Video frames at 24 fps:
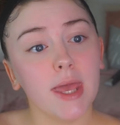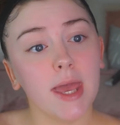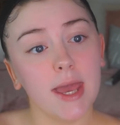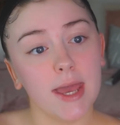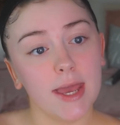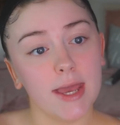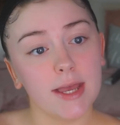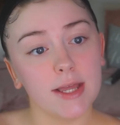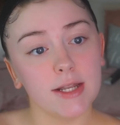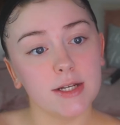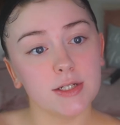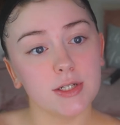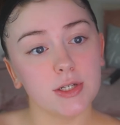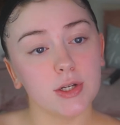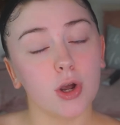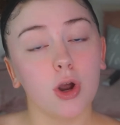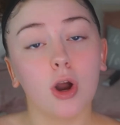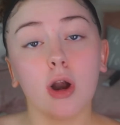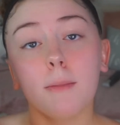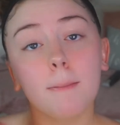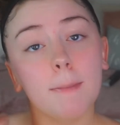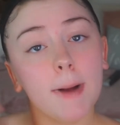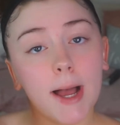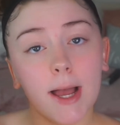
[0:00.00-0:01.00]
and
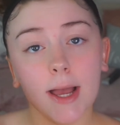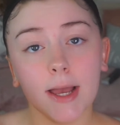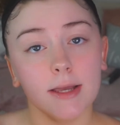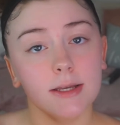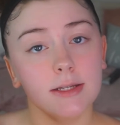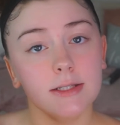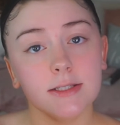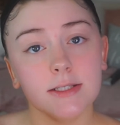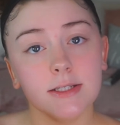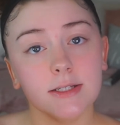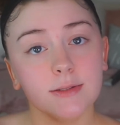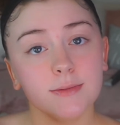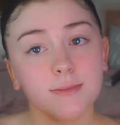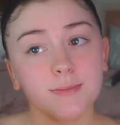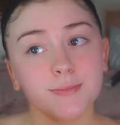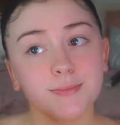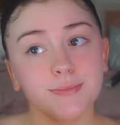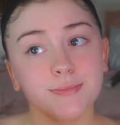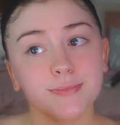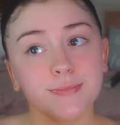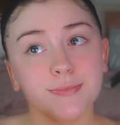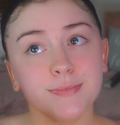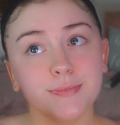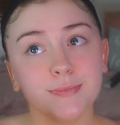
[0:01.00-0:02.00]
her mind.
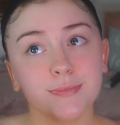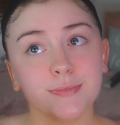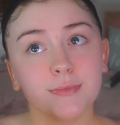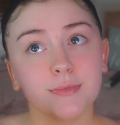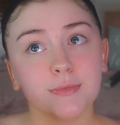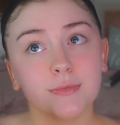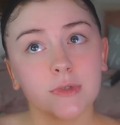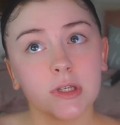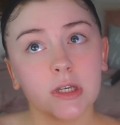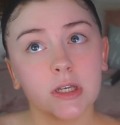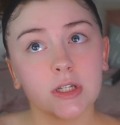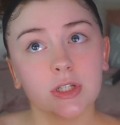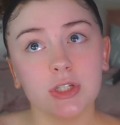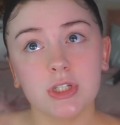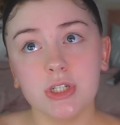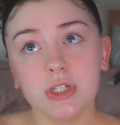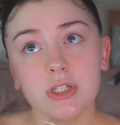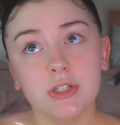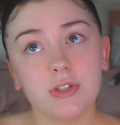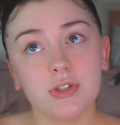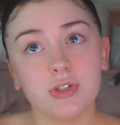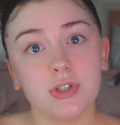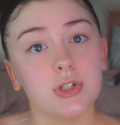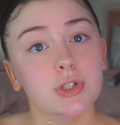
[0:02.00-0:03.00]

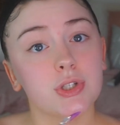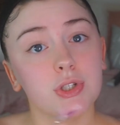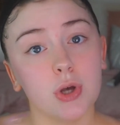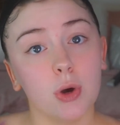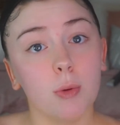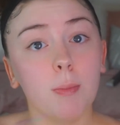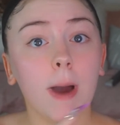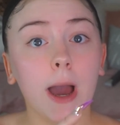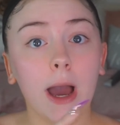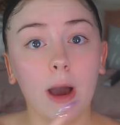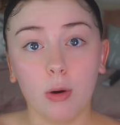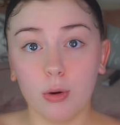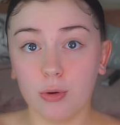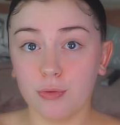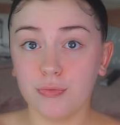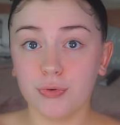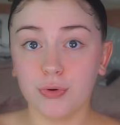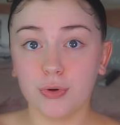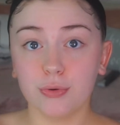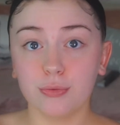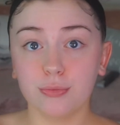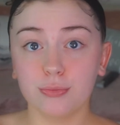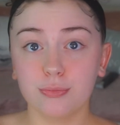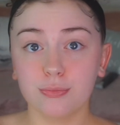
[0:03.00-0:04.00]
She's just so
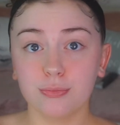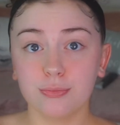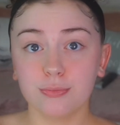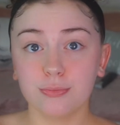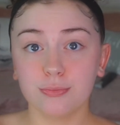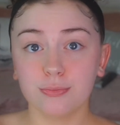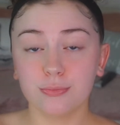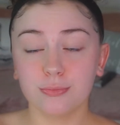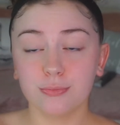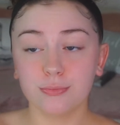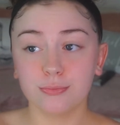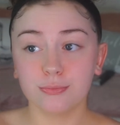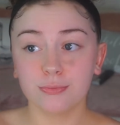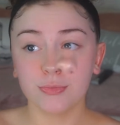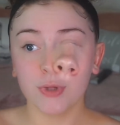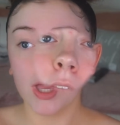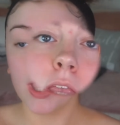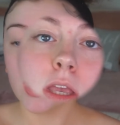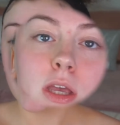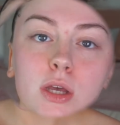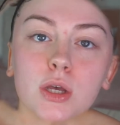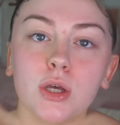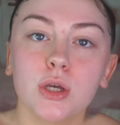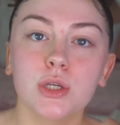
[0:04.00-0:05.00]
powerful.
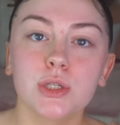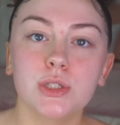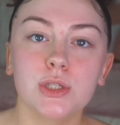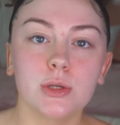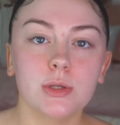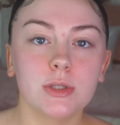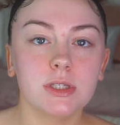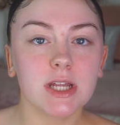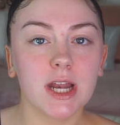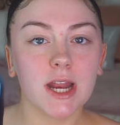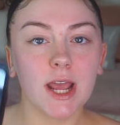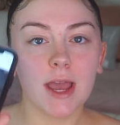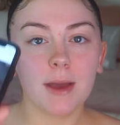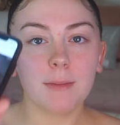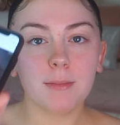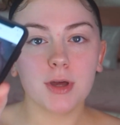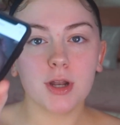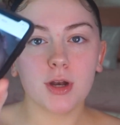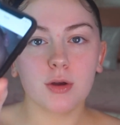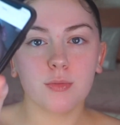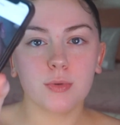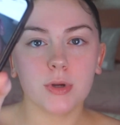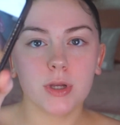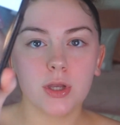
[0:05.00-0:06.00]
So today I'm
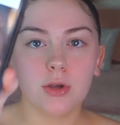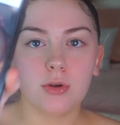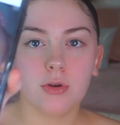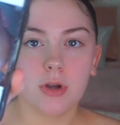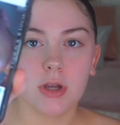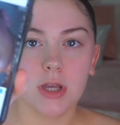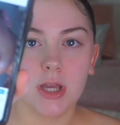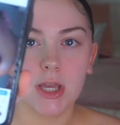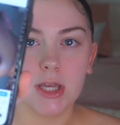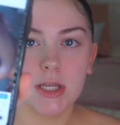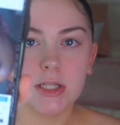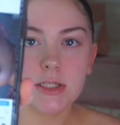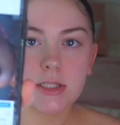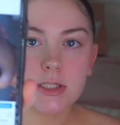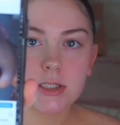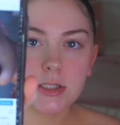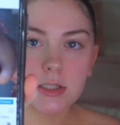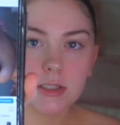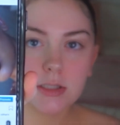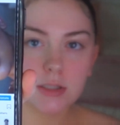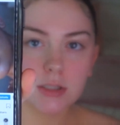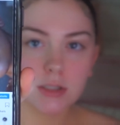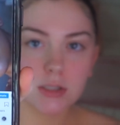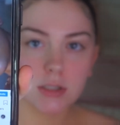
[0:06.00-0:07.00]
gonna recreate
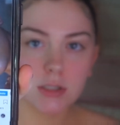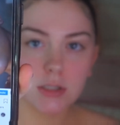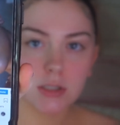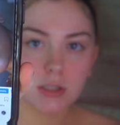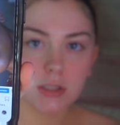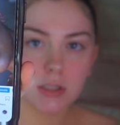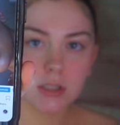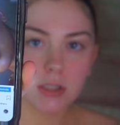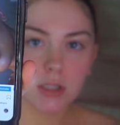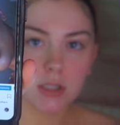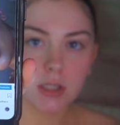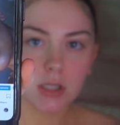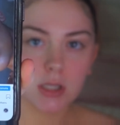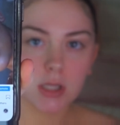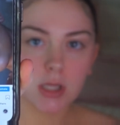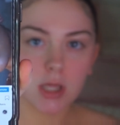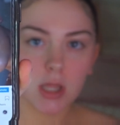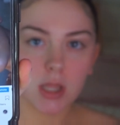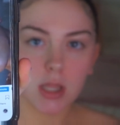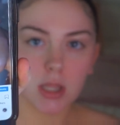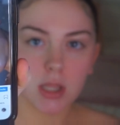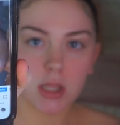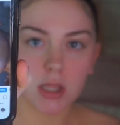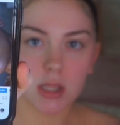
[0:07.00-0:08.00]

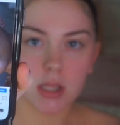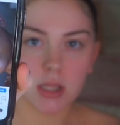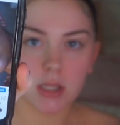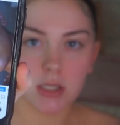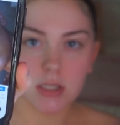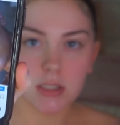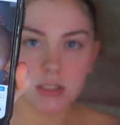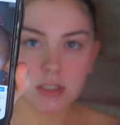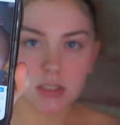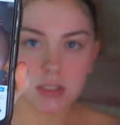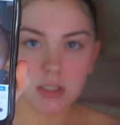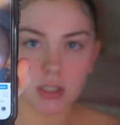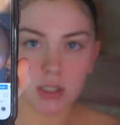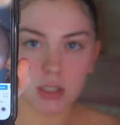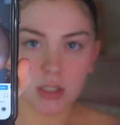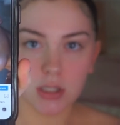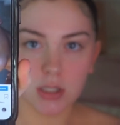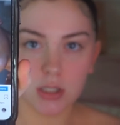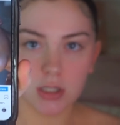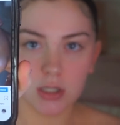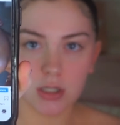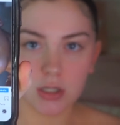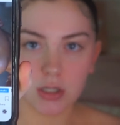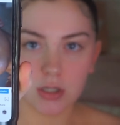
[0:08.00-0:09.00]
this
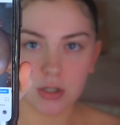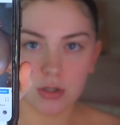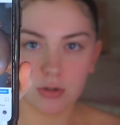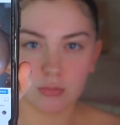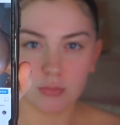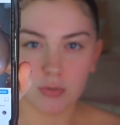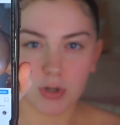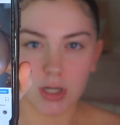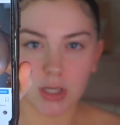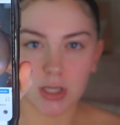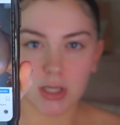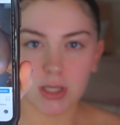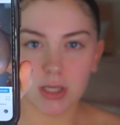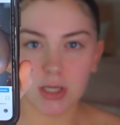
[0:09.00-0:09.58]
look right